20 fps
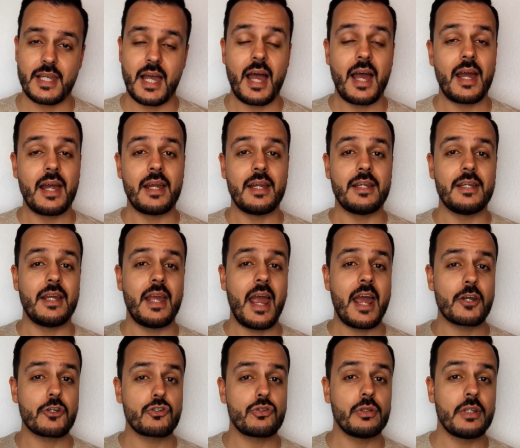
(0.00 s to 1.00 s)
I
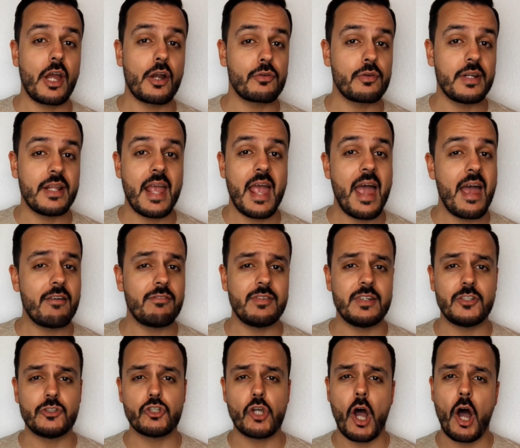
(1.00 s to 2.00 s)
actually already have a
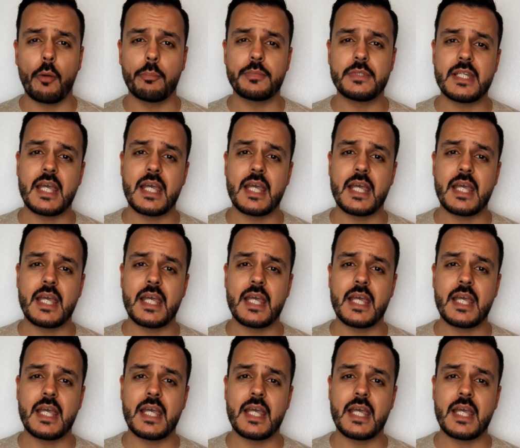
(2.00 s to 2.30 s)
top